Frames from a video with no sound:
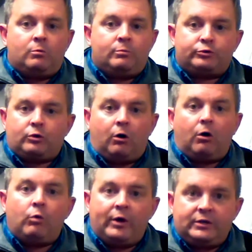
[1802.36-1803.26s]
will almost
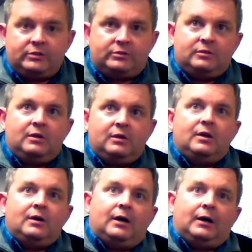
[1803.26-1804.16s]
always
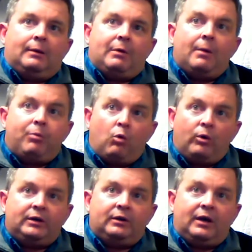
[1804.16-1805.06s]

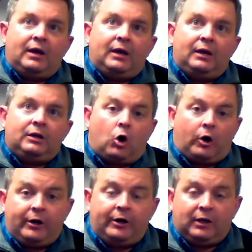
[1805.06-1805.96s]
appoint a
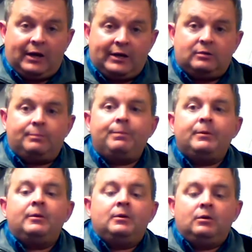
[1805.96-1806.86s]
guardian ad litem